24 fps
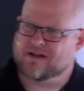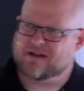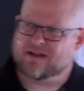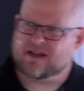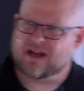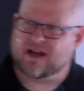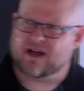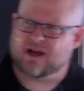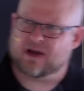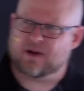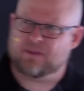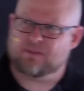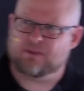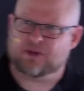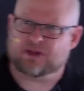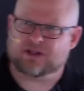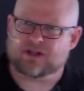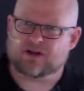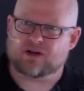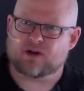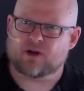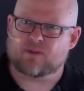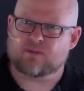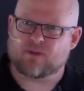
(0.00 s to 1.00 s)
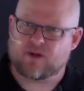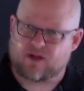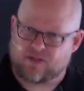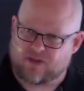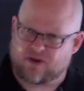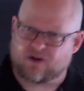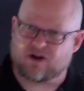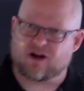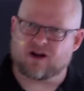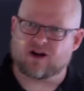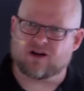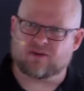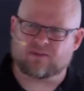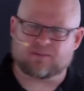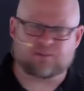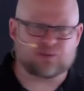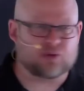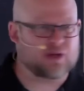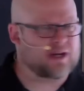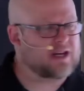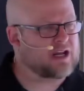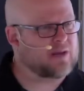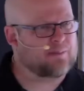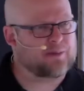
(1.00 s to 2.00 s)
Uh, but there are, there are
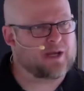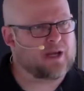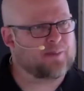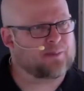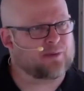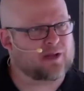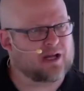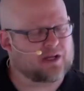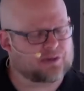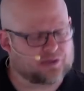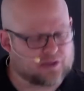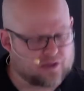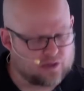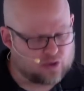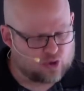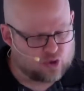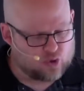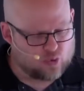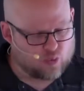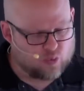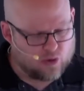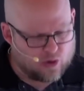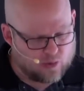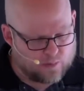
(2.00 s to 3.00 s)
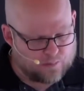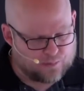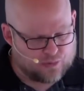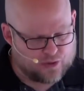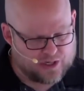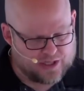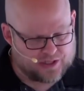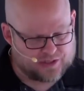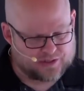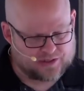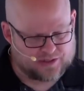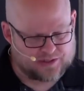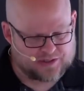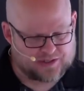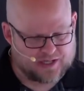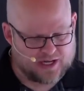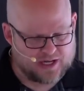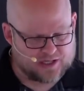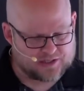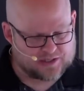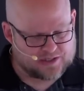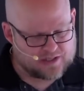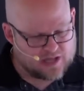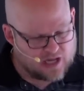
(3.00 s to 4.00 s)
plenty of people out there who won't preach this
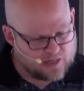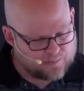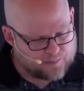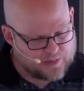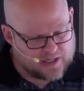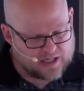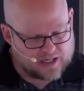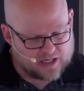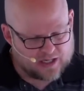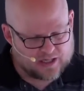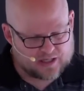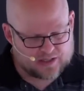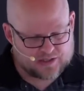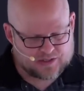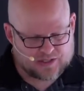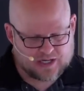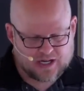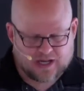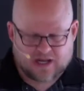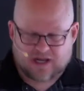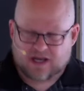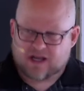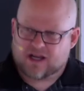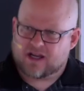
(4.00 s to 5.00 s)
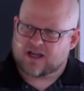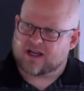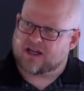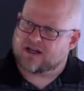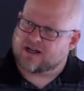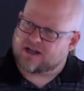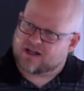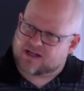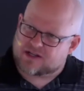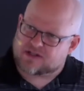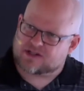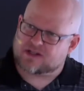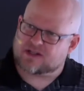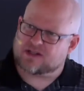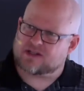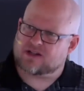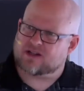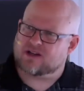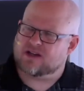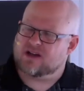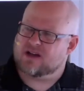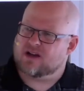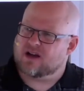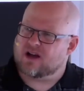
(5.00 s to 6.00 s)
text, not because it
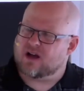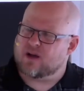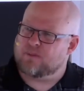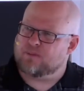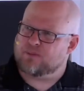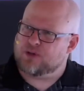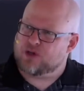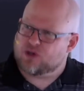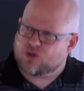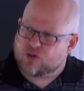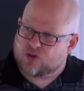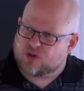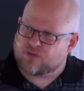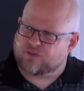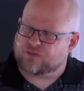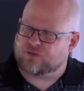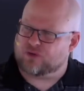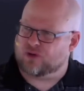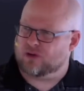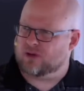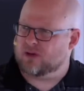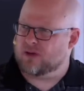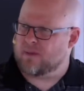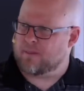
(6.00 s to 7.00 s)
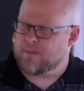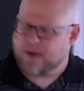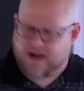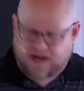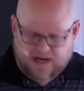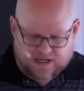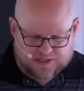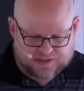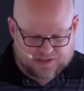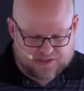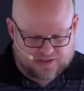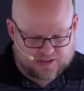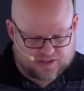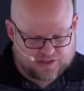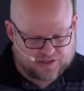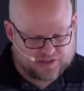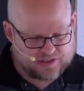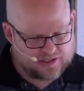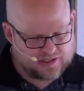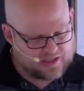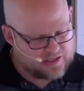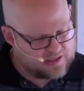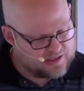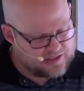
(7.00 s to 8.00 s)
isn't a beautiful passage.
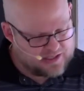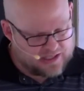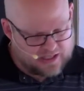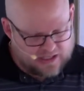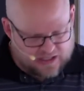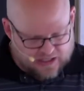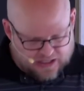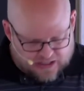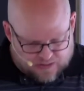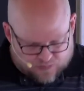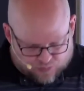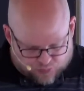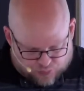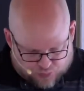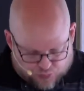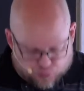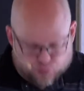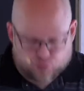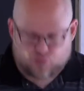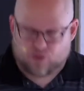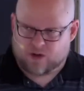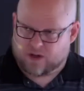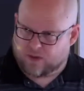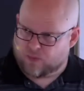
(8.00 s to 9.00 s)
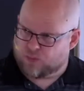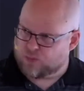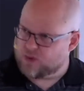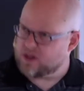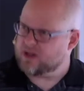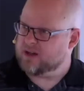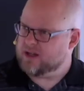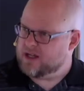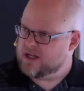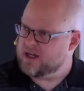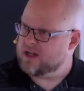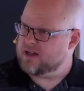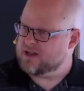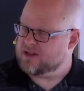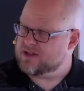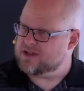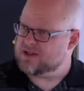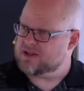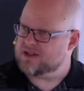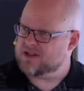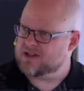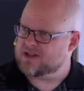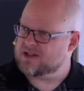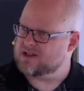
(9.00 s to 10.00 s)
Indeed, it it really
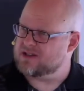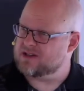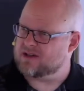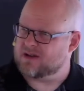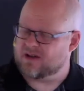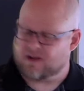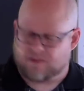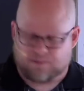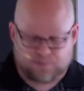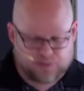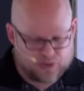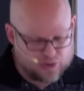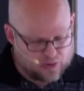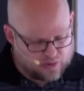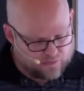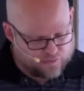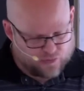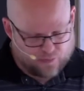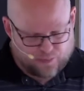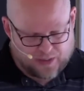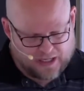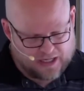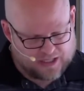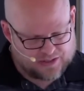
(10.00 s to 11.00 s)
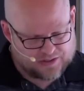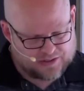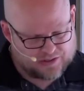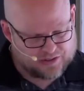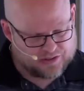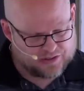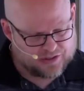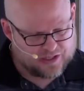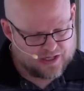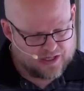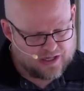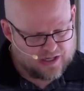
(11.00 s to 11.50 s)
is. This is a, a beautiful passage.